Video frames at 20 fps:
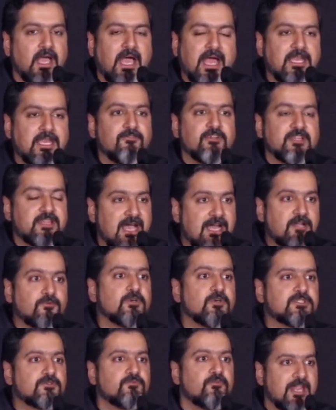And even
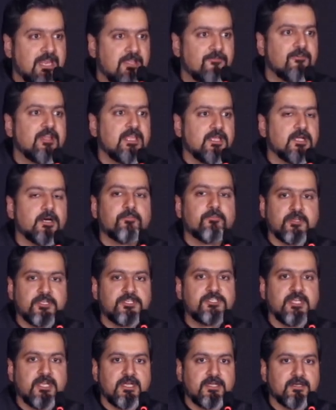that was very, very
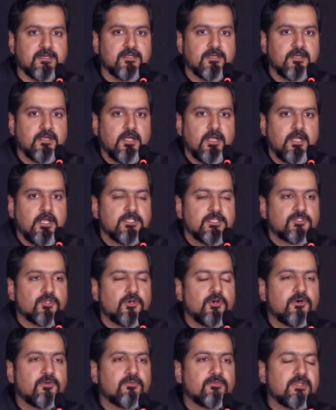appreciated.
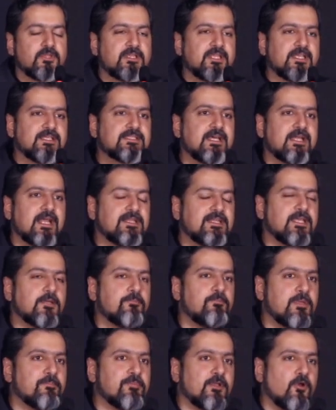So the thing is that I
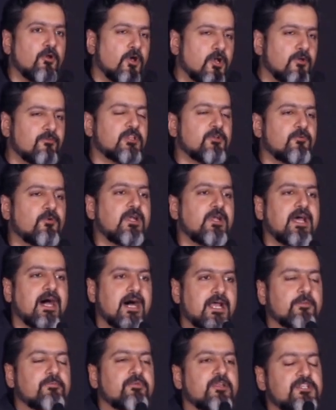think people all over the world
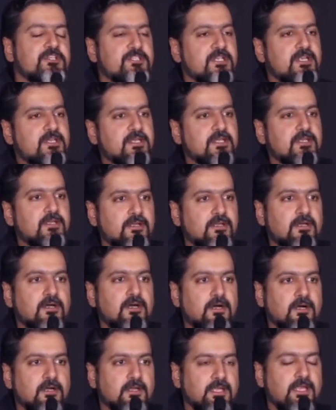are appreciating
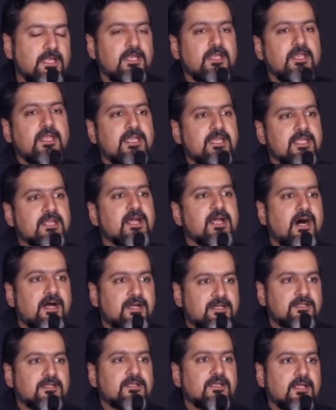Indian
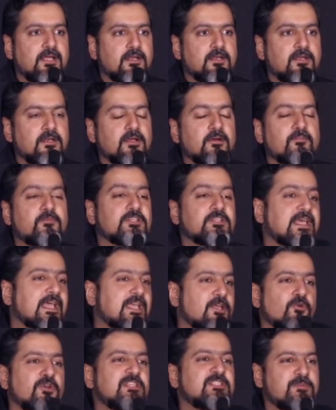art. And because
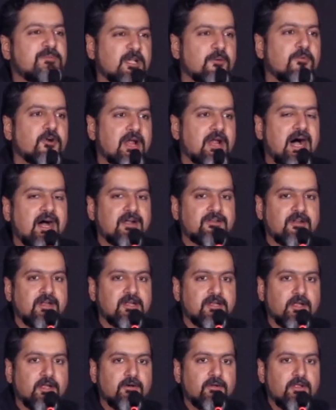I can only speak about art
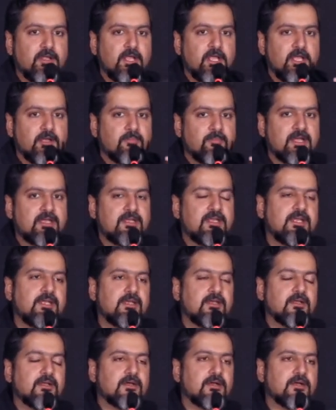right now. But
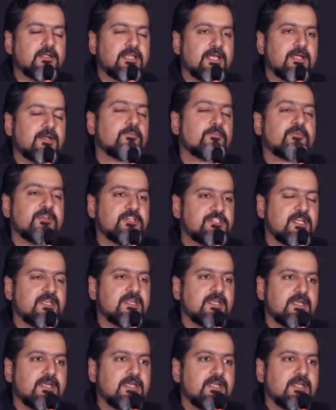they're
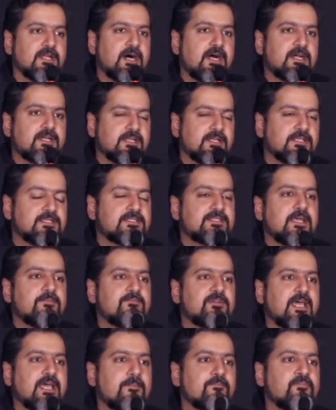appreciating Indian art. And at the
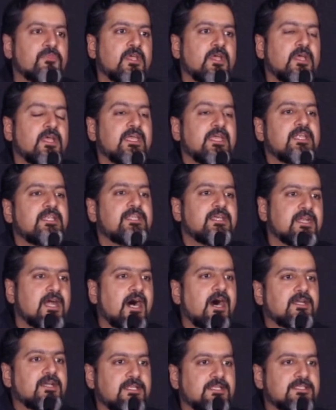same time,
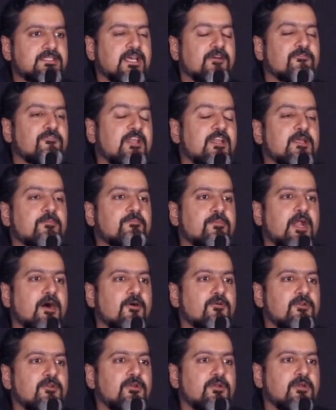Indian artists are feeling
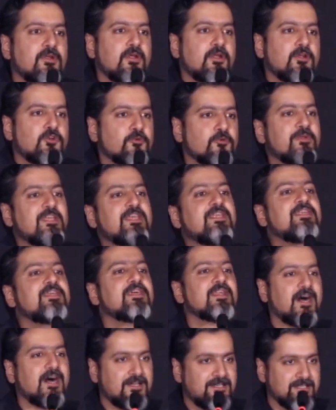proud to be
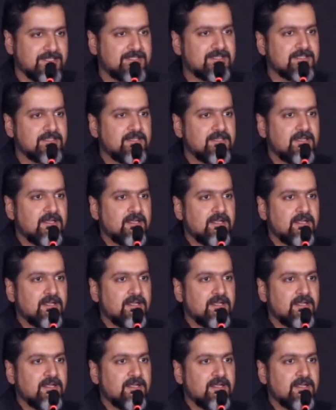Indian artists.